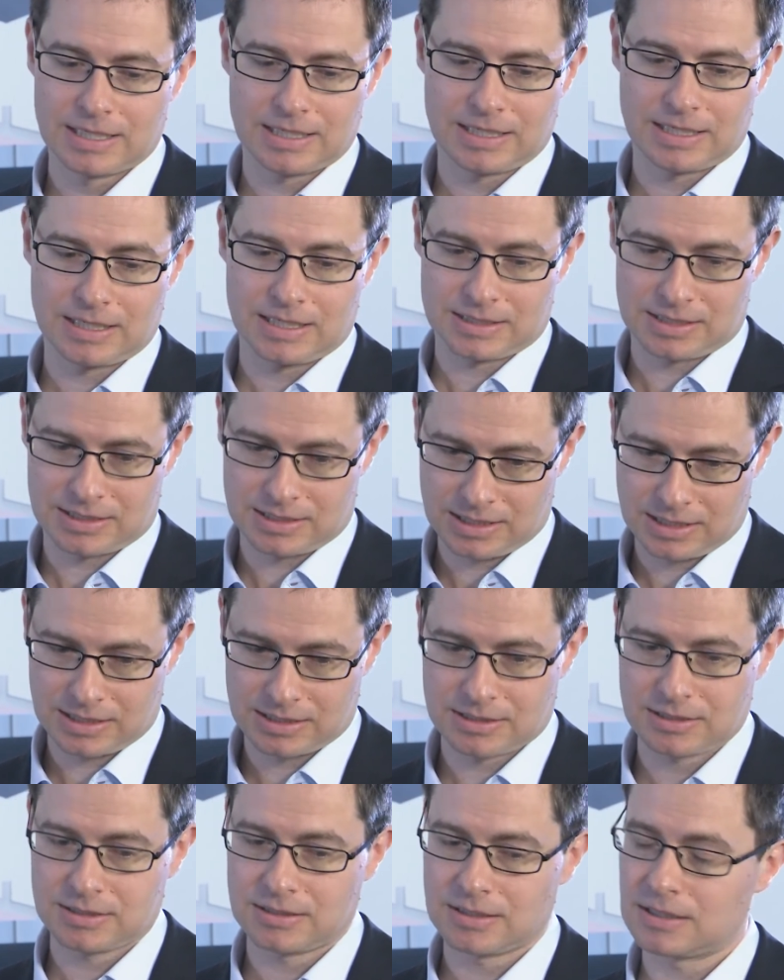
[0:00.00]
As I
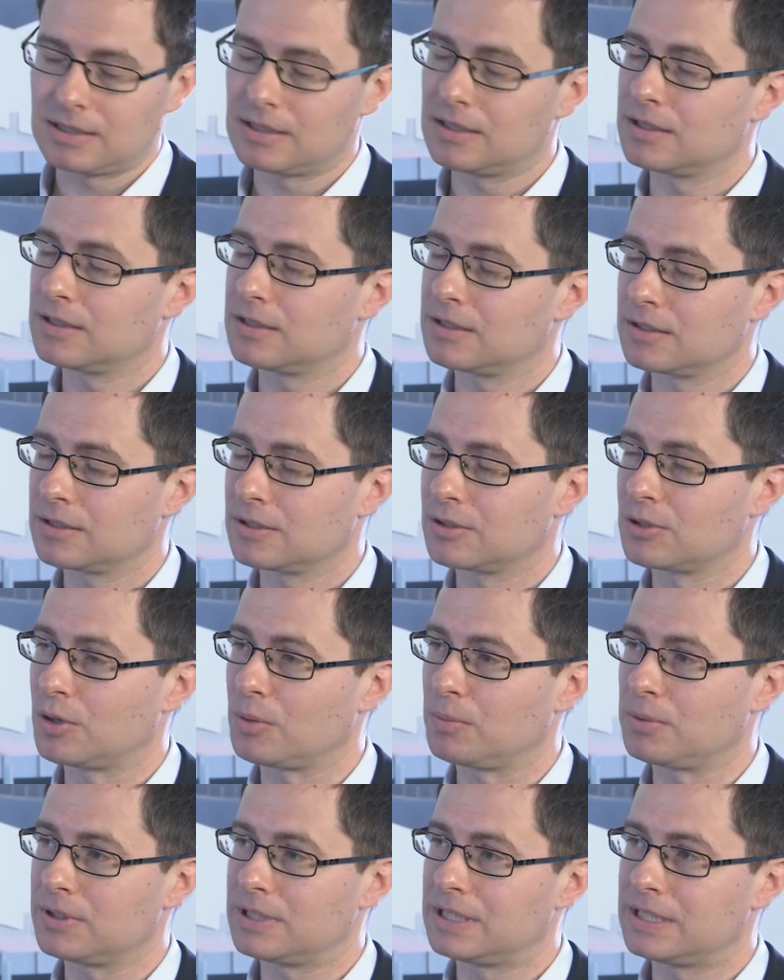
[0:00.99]
said,
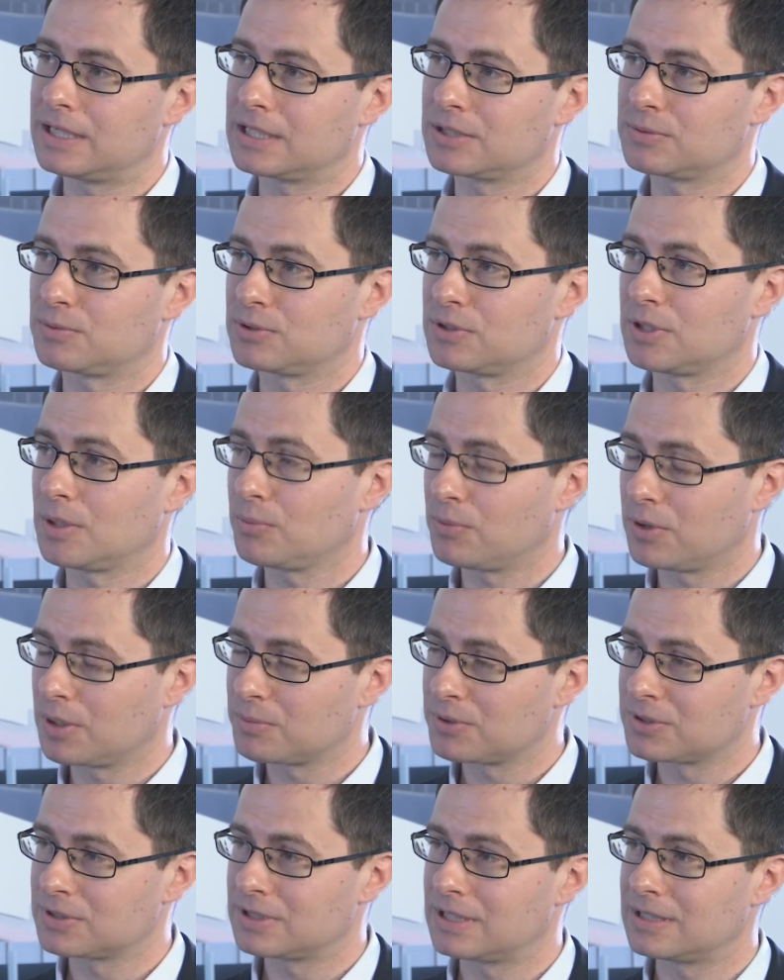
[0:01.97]
global index was up
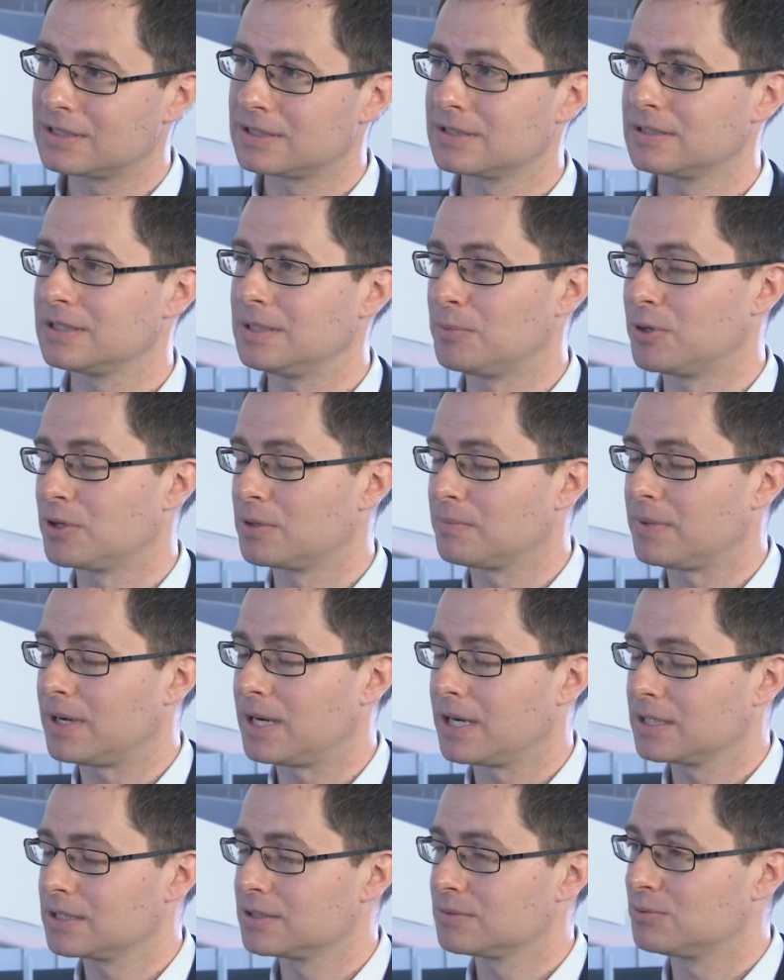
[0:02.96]
1%, emerging
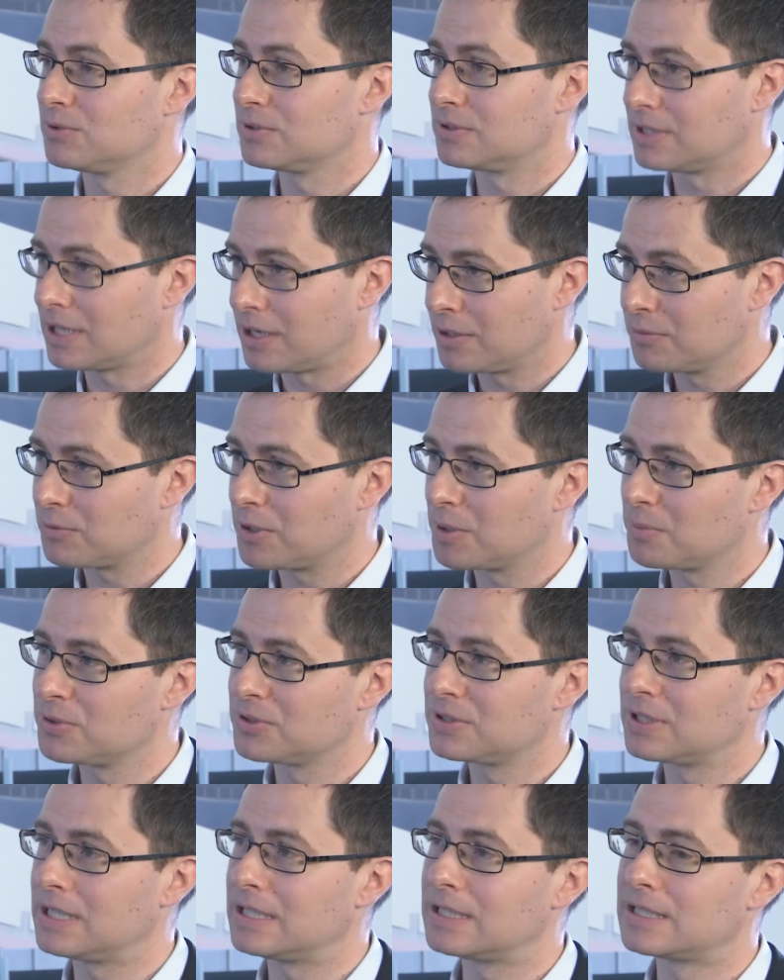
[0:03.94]
markets was down
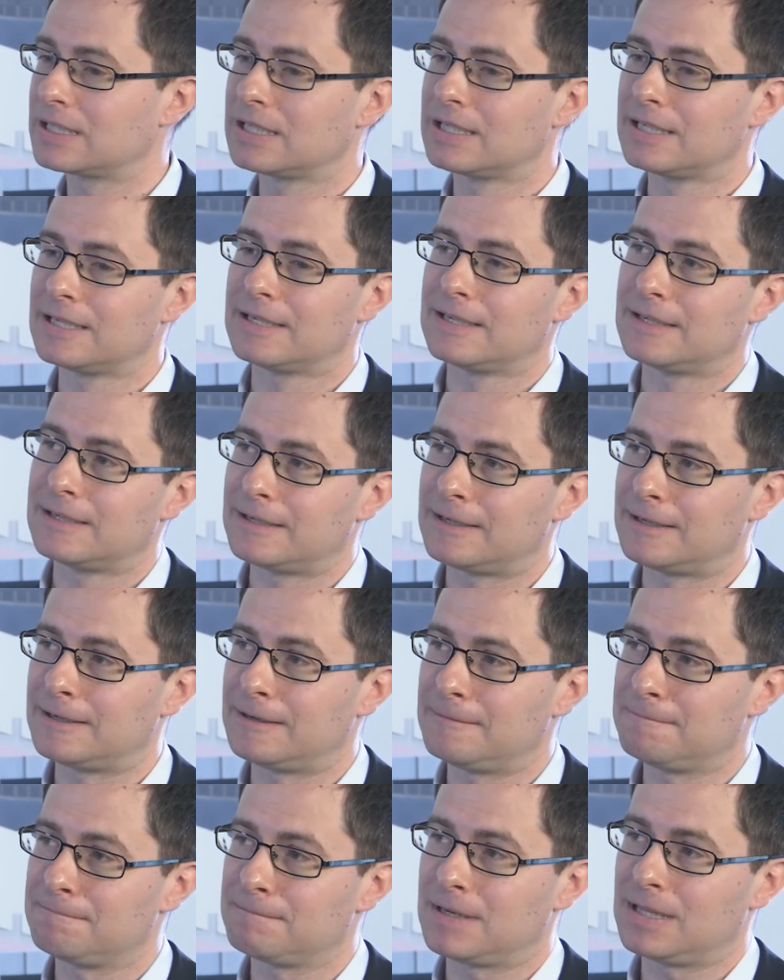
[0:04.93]
1%.
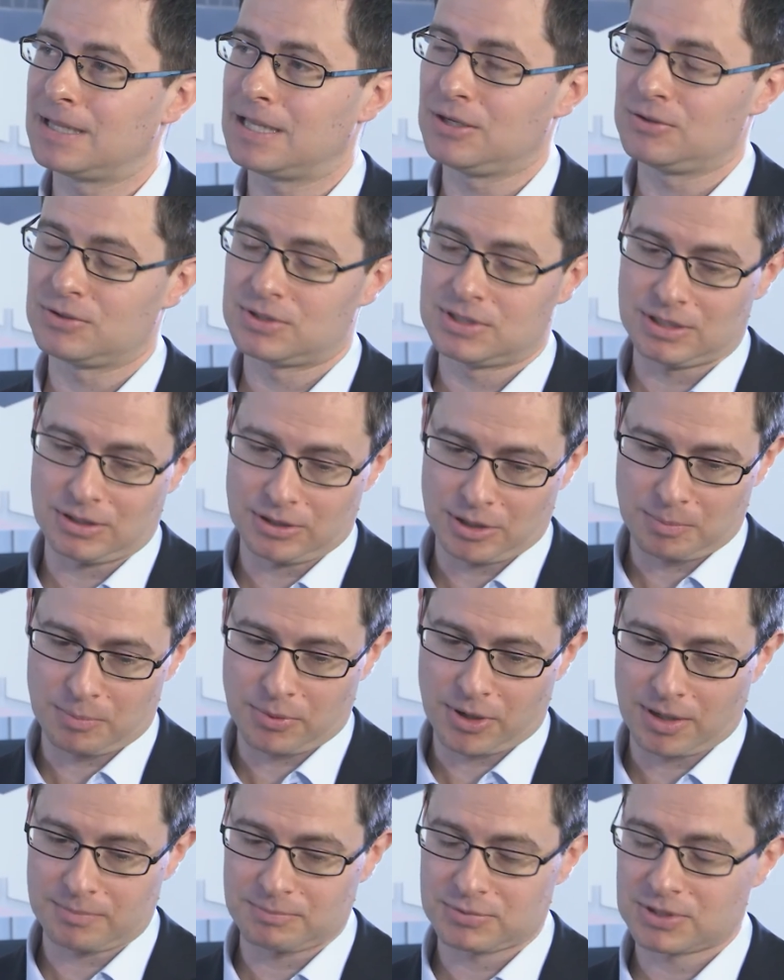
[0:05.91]
And then you see on the
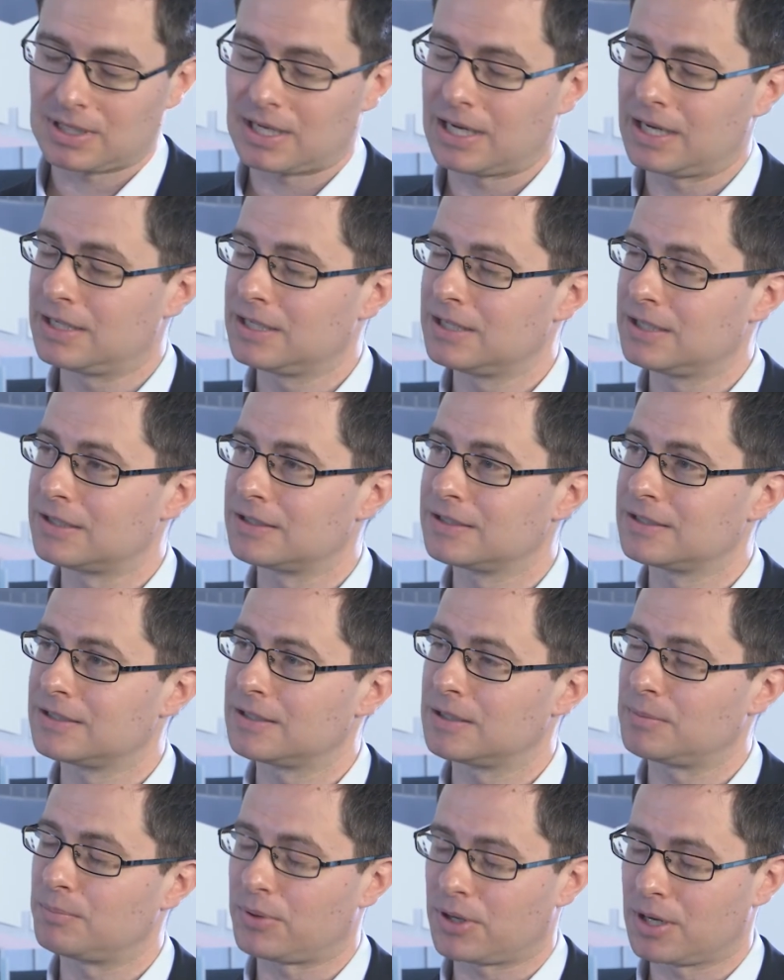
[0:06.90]
bottom slide here,
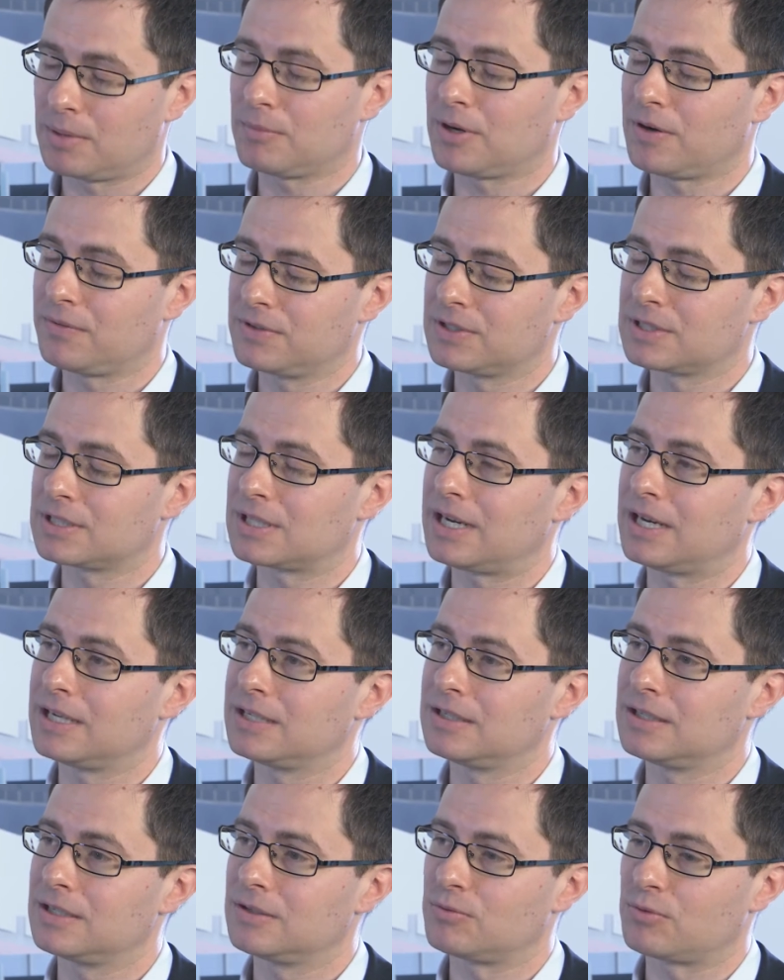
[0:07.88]
bottom of the
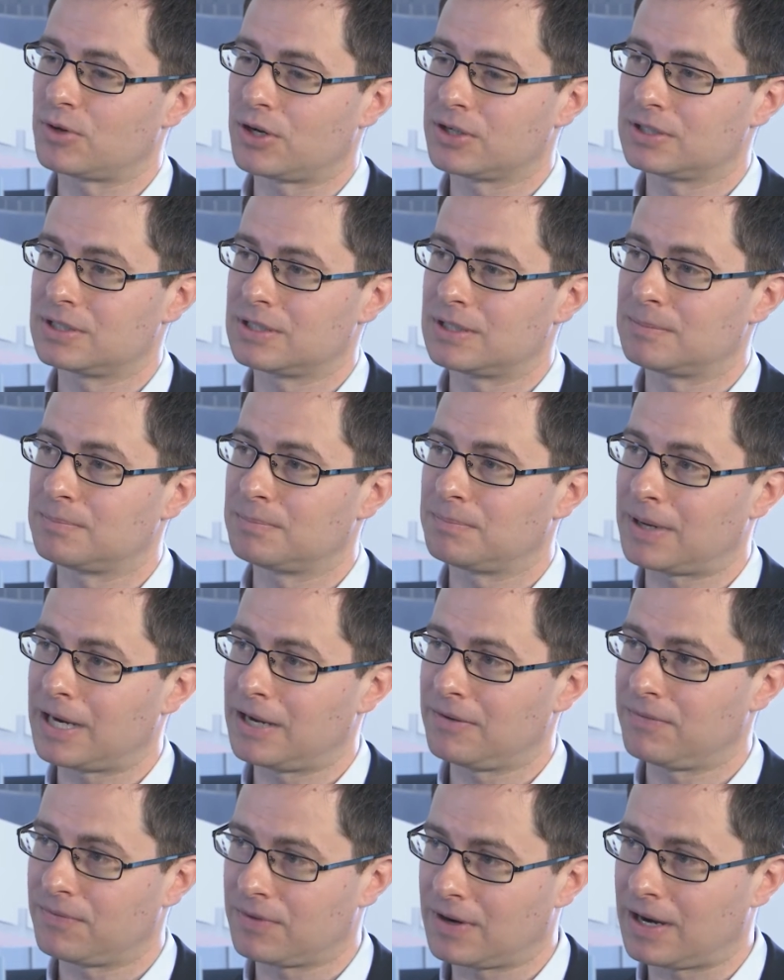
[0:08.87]
slide, Russia
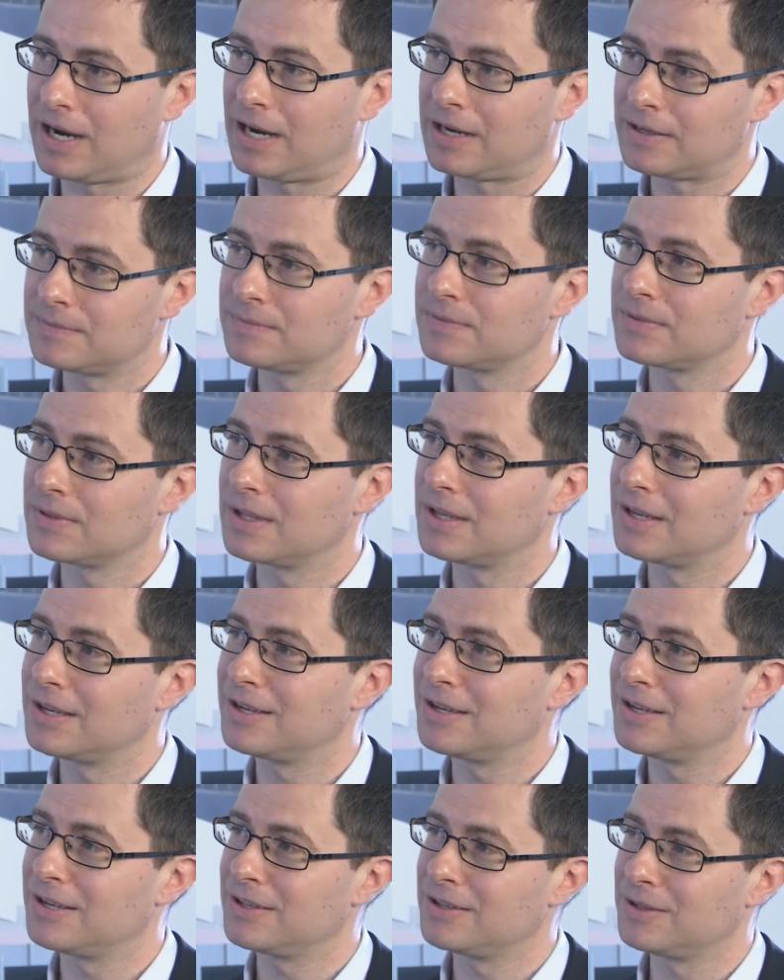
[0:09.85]
by far
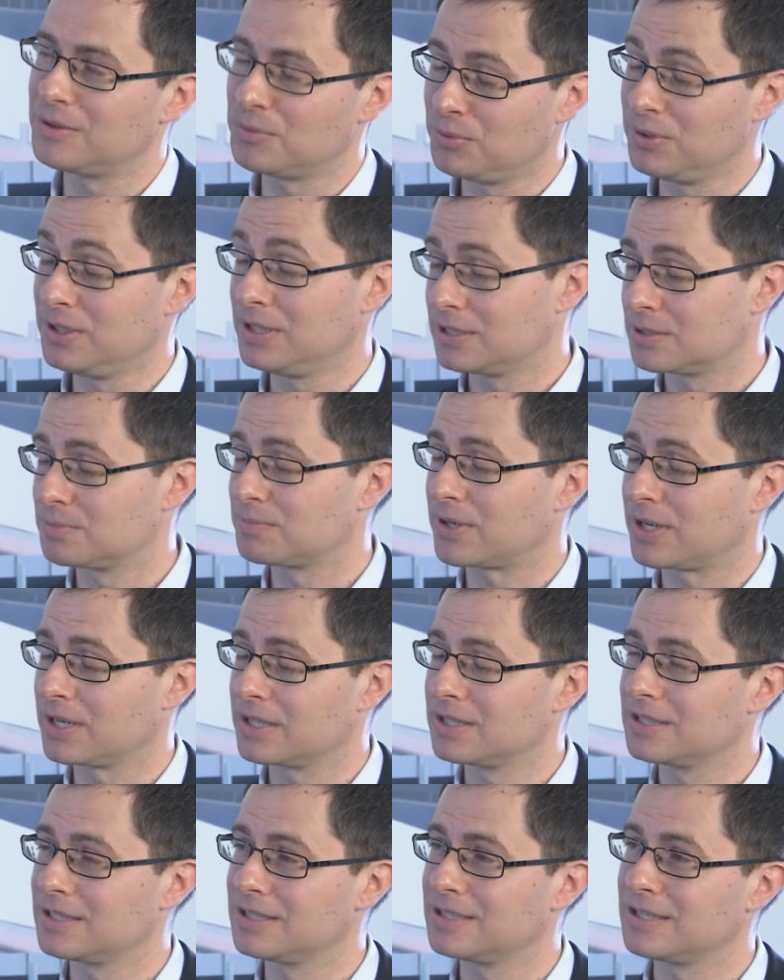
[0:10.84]
the weakest
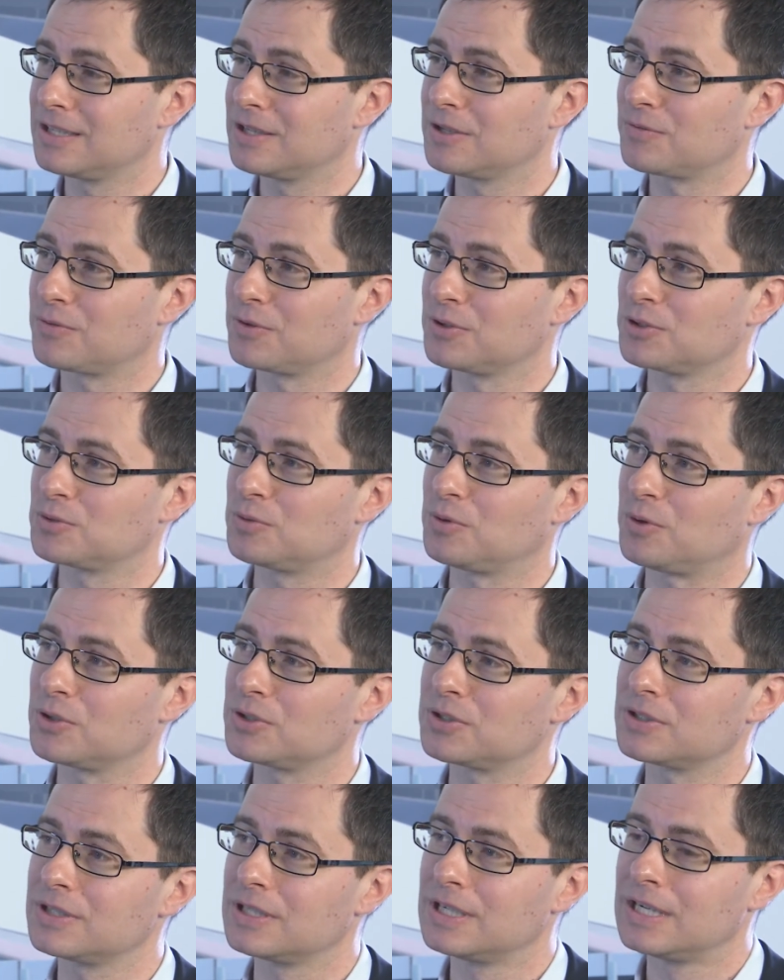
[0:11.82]
market in the first
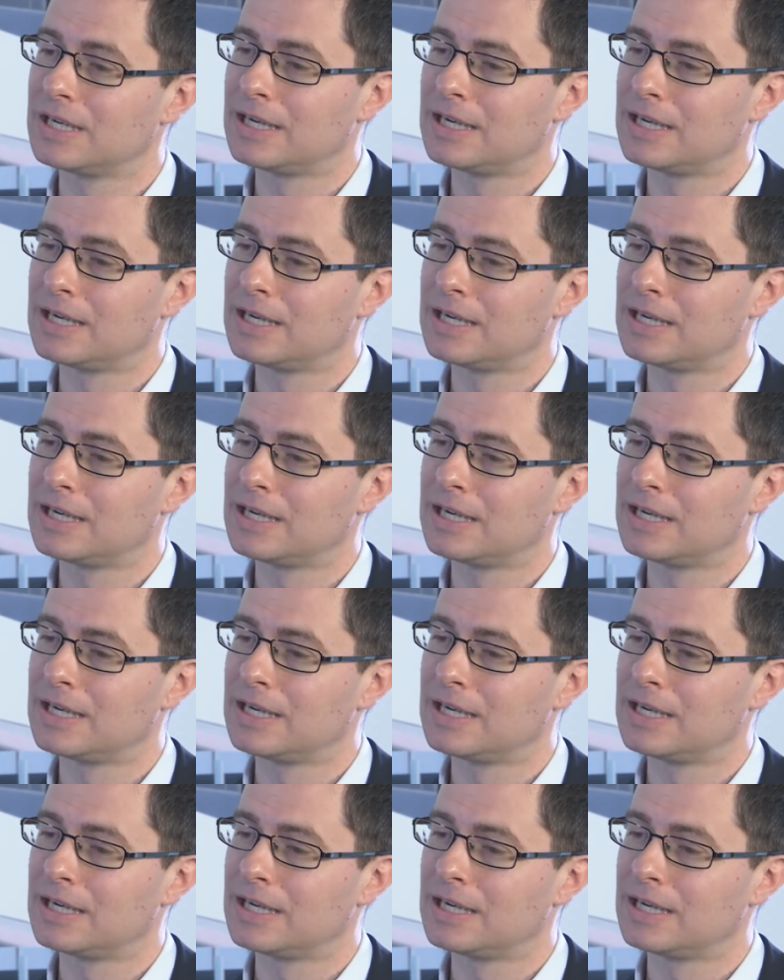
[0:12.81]
quarter.